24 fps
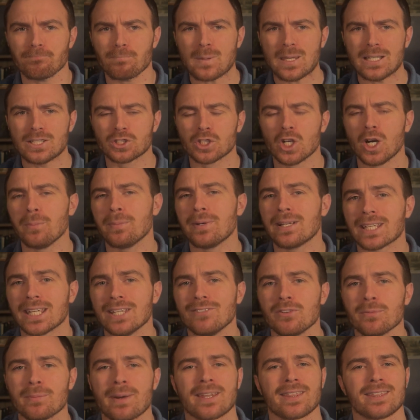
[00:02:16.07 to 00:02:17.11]
so I'm going to
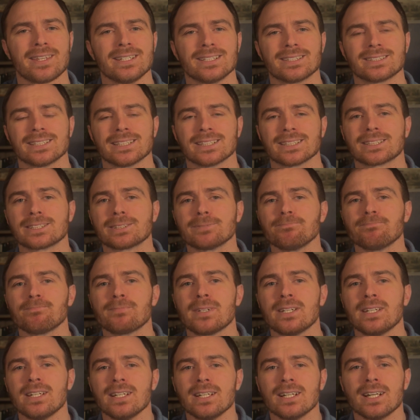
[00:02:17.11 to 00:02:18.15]
give you my thesis
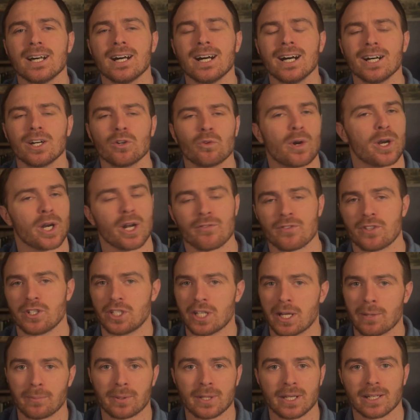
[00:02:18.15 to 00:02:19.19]
right off the
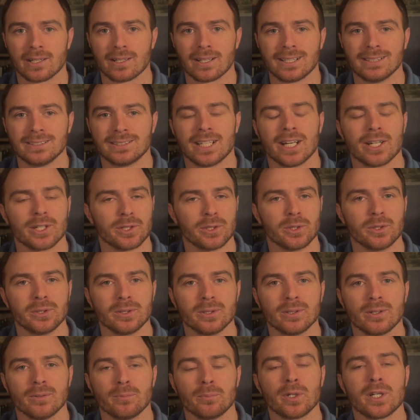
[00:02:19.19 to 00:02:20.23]
jump here and tell
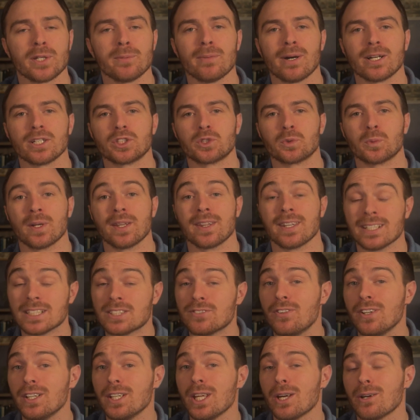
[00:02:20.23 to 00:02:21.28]
you pretty much what this
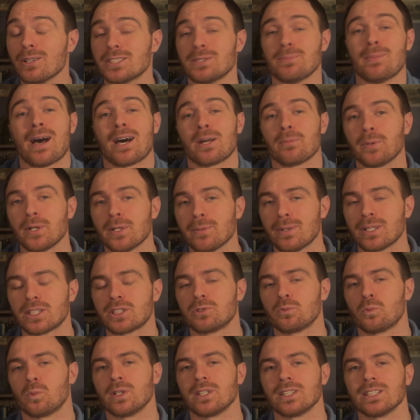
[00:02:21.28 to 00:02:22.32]
video is about, pretty much
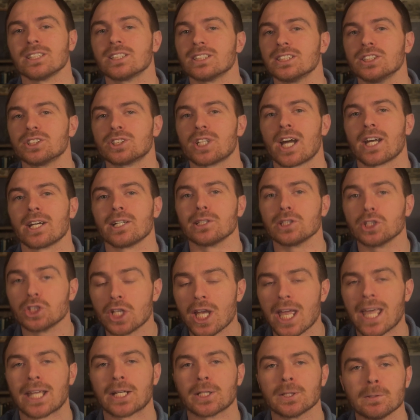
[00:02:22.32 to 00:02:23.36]
what this entire
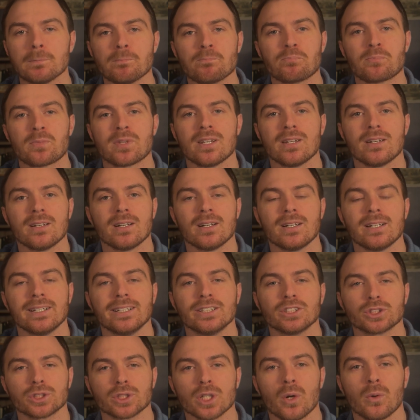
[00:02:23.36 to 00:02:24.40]
channel
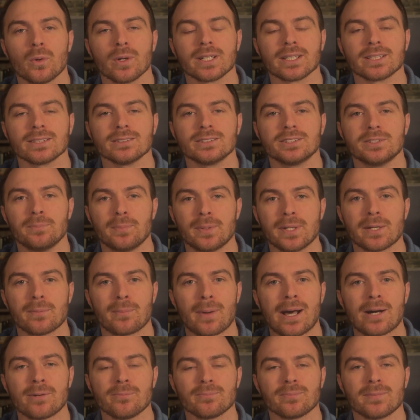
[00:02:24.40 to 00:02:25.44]
is going to be
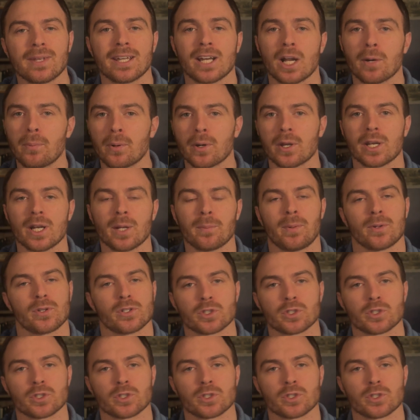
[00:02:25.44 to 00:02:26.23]
about. And I'll put it up on the